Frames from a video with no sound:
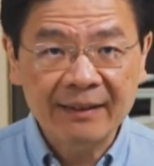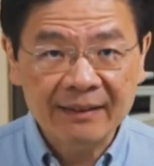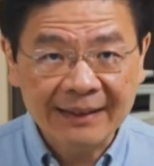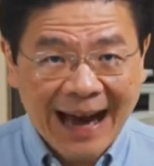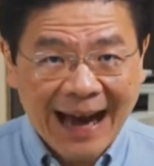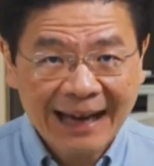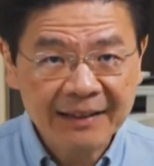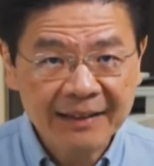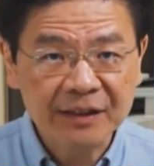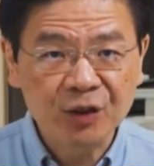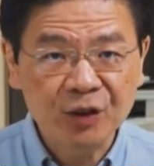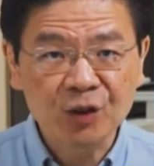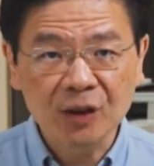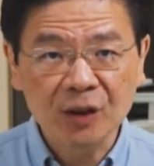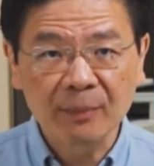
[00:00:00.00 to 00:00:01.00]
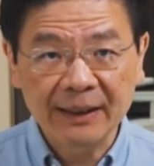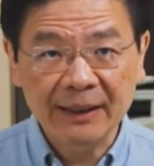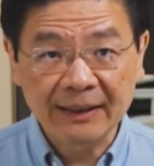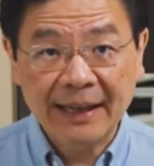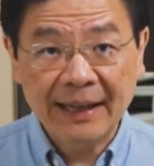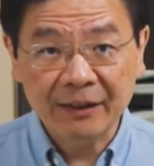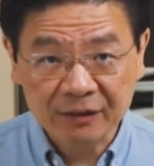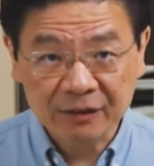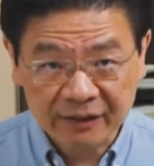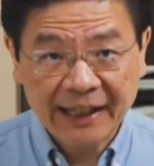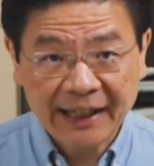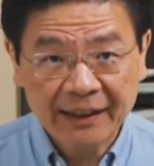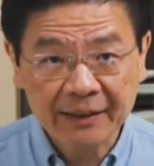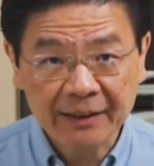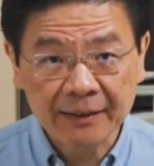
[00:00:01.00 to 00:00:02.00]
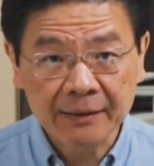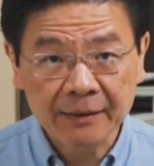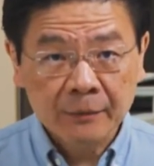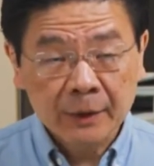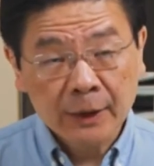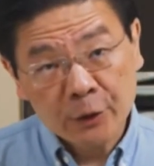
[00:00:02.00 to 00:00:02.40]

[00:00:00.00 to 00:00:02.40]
entire system it had created.